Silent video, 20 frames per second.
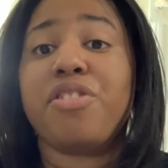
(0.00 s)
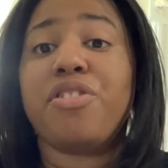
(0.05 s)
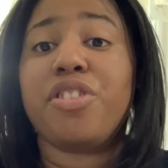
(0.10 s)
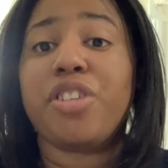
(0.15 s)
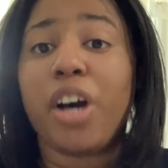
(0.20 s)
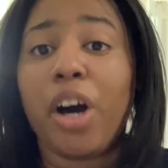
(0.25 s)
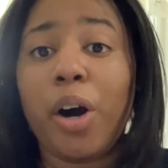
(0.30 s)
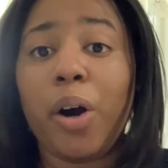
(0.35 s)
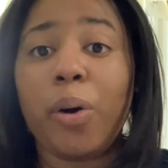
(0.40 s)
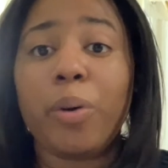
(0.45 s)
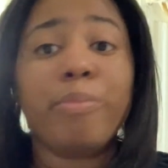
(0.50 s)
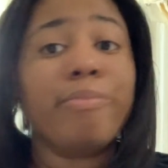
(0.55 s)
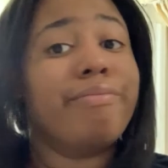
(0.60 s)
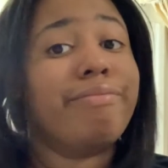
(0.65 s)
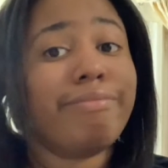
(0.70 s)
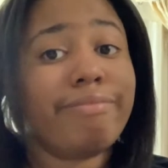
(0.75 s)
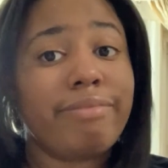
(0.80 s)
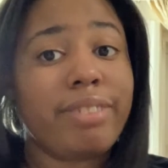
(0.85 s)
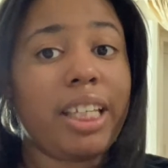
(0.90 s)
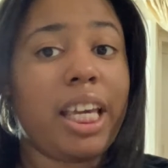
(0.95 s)
So
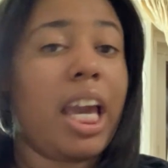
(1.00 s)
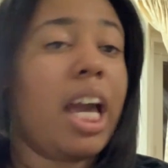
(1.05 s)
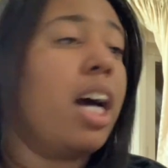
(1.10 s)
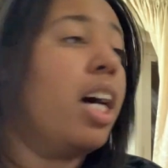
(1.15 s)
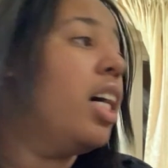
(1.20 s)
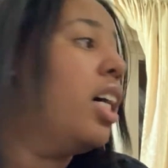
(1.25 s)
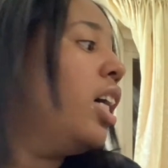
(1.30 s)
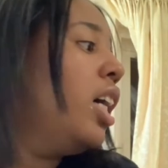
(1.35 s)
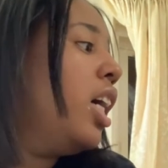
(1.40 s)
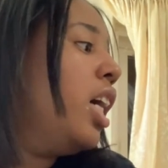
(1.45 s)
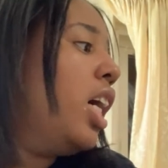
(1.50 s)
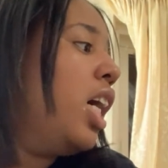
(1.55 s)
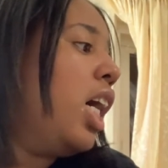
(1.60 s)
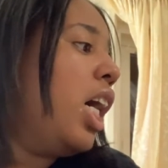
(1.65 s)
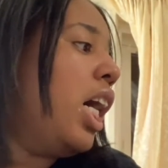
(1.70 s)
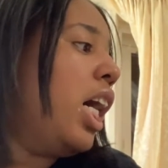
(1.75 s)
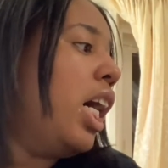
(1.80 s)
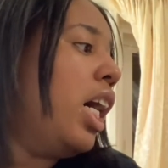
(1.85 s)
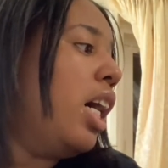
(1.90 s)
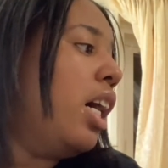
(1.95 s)
yeah,
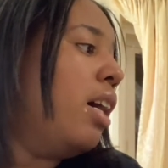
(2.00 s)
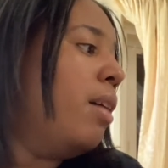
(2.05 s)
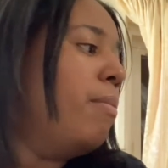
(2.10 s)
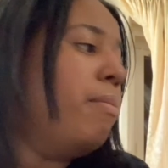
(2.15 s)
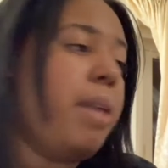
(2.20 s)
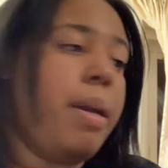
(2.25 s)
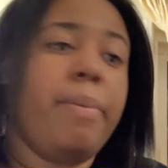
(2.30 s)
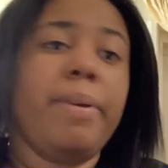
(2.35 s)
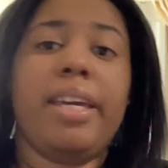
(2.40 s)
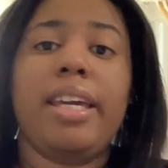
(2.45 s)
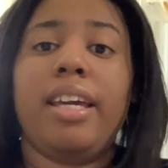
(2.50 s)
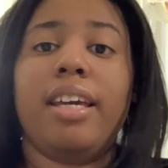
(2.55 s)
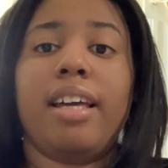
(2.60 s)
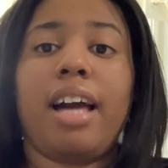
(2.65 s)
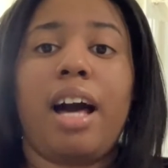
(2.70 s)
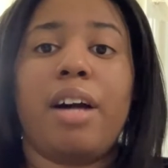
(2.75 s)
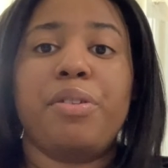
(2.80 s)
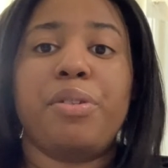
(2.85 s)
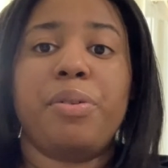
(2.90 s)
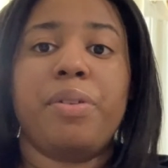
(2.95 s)
uh, maybe
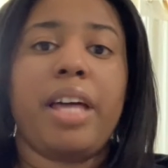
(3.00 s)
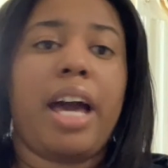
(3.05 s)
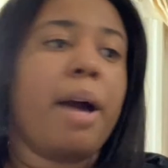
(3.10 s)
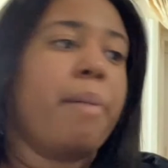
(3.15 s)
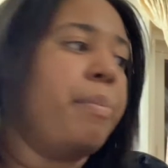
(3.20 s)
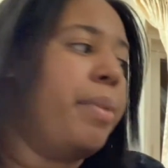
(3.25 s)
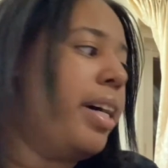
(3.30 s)
I'll do that.